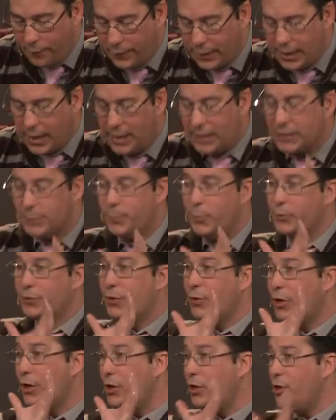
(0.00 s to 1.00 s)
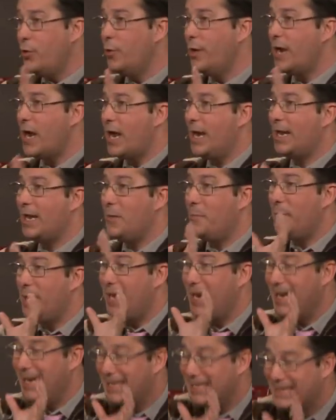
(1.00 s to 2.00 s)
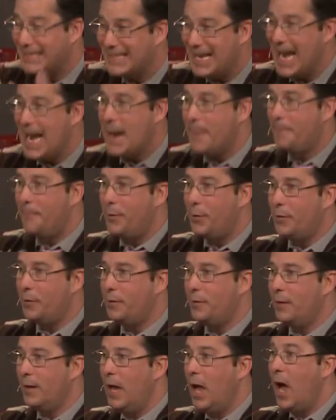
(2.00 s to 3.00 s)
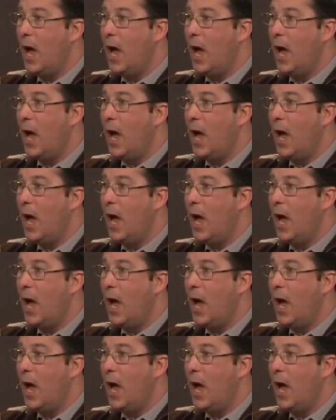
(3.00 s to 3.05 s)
of the gospel, so that you and I can be an example